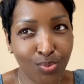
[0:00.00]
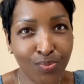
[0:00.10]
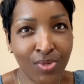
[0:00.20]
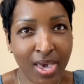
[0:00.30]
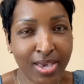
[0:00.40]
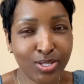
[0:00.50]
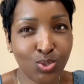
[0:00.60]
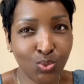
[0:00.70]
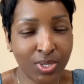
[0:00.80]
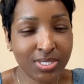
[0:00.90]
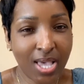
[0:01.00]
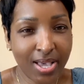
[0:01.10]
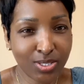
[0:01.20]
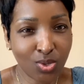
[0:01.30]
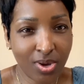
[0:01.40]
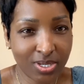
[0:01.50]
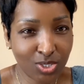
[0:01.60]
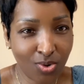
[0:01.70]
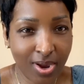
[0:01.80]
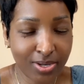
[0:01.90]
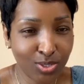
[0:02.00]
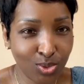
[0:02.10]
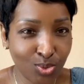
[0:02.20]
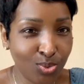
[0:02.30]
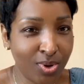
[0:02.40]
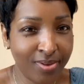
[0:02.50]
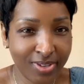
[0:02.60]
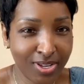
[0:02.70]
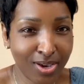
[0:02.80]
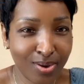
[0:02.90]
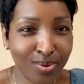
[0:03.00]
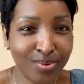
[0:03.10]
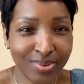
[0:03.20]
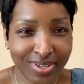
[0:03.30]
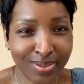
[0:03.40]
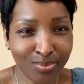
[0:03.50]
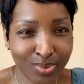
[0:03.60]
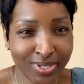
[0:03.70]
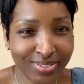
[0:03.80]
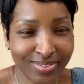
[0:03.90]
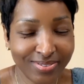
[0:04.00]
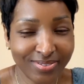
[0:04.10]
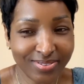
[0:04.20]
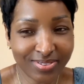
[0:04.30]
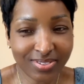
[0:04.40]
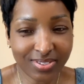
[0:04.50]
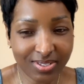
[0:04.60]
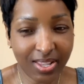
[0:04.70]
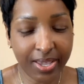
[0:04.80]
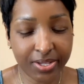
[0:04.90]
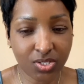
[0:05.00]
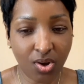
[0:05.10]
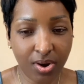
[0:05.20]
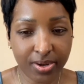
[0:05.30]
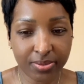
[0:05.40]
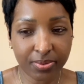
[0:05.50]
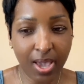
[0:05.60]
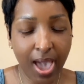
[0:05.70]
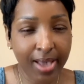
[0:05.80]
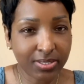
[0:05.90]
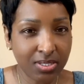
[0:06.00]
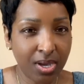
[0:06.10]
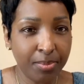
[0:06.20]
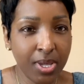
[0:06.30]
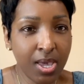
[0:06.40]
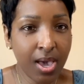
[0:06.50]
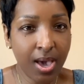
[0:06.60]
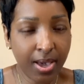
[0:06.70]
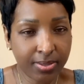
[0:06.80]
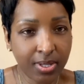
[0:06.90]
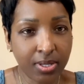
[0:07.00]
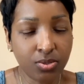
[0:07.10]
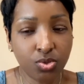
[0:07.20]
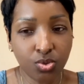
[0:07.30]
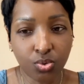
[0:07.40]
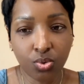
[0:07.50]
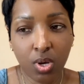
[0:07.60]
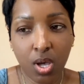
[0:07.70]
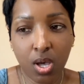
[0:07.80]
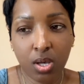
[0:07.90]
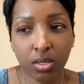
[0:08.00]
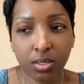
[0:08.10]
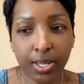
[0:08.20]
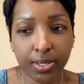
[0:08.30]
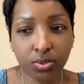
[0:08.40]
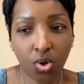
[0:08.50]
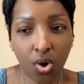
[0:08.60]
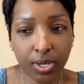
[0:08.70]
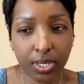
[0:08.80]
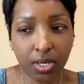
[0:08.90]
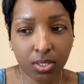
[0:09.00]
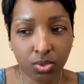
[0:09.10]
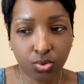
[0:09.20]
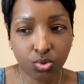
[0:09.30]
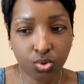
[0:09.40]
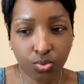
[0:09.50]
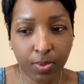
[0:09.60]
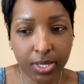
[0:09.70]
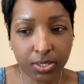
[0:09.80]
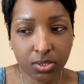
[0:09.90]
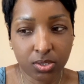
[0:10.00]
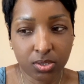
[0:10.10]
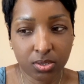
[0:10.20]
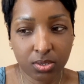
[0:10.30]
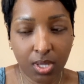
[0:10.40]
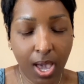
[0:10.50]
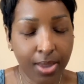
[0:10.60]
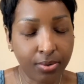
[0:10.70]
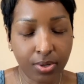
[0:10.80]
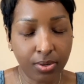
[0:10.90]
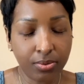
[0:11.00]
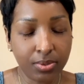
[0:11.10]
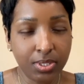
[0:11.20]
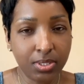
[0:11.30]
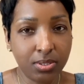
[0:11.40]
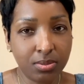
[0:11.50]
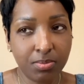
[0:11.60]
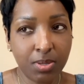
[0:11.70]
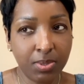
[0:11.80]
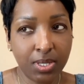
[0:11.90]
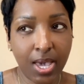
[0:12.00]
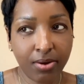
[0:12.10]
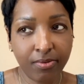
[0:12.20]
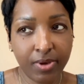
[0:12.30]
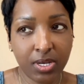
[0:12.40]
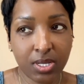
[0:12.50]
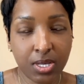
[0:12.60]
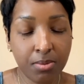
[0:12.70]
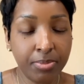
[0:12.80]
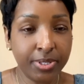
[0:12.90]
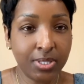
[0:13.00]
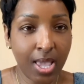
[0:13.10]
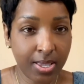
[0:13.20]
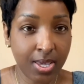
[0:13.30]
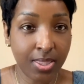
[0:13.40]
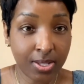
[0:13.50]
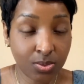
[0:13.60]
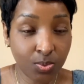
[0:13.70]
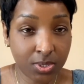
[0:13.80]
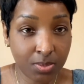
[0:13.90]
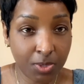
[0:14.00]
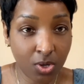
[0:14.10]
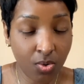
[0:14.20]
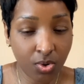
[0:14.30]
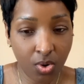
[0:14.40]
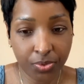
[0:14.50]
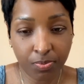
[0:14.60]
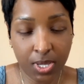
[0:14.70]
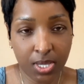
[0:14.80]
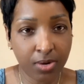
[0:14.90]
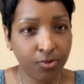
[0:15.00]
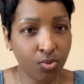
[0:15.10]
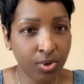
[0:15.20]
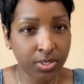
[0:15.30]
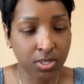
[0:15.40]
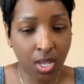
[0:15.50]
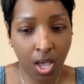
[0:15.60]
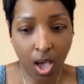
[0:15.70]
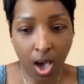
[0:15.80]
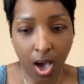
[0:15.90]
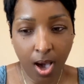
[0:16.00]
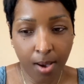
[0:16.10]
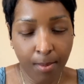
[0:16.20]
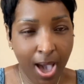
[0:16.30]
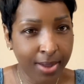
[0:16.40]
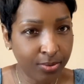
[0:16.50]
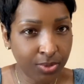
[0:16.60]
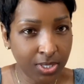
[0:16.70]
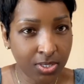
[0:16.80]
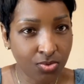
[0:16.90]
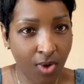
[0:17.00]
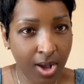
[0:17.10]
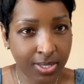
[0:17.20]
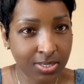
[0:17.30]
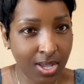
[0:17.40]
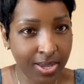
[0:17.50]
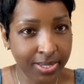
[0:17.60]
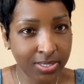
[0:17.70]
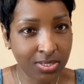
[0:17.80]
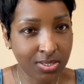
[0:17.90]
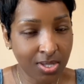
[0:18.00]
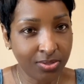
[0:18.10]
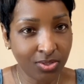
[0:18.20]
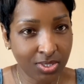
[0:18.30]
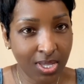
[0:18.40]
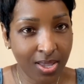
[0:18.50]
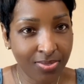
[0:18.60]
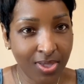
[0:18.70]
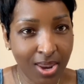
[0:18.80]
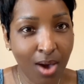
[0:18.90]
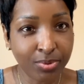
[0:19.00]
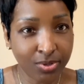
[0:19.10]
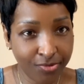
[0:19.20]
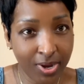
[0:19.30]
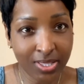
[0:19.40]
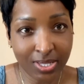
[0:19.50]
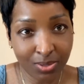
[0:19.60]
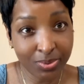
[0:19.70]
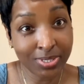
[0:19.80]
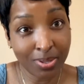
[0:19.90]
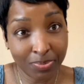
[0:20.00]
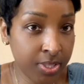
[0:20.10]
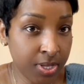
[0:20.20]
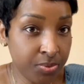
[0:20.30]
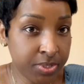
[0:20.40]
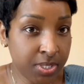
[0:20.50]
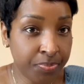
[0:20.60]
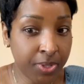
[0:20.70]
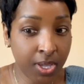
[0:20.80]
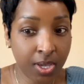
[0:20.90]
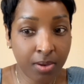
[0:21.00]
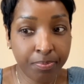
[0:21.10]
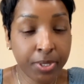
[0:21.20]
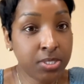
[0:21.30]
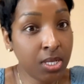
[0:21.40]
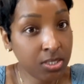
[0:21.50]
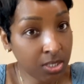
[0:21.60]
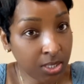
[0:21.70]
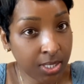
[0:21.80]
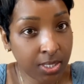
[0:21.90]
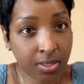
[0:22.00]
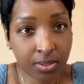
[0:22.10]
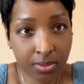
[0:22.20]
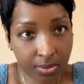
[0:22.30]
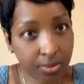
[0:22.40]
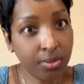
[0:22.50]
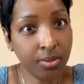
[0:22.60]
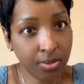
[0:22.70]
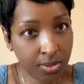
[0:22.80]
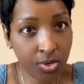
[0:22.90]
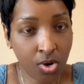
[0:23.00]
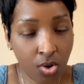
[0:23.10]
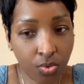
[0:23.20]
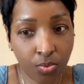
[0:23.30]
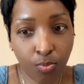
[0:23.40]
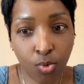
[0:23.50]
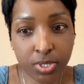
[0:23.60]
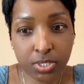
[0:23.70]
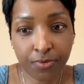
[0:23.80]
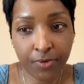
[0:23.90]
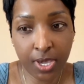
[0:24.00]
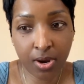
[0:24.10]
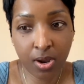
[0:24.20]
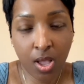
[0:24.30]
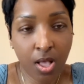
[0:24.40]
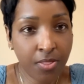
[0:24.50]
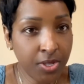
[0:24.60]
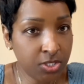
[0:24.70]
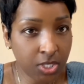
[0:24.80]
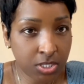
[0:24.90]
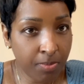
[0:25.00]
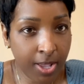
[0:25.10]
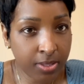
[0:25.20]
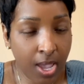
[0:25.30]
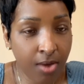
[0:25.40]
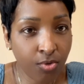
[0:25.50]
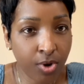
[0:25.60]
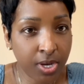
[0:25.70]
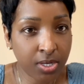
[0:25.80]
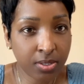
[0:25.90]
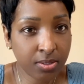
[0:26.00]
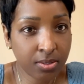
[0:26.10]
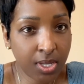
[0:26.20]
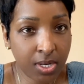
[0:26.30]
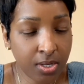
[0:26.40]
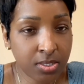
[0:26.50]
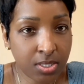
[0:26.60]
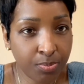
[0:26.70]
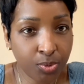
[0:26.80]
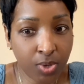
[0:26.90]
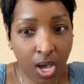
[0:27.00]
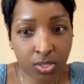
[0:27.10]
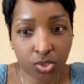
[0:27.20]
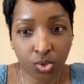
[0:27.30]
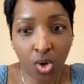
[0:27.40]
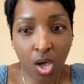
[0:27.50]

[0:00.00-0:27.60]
that as soon as I started trying to do a video, it would like start acting up. I think too, like talking a little too much, I don't know, is maybe aggravating it. But that's what's been going on with me. And of course, I don't think it's rocket science to understand that I was afraid that it was something potentially, you know, more severe than just my thyroid in a simple nodule.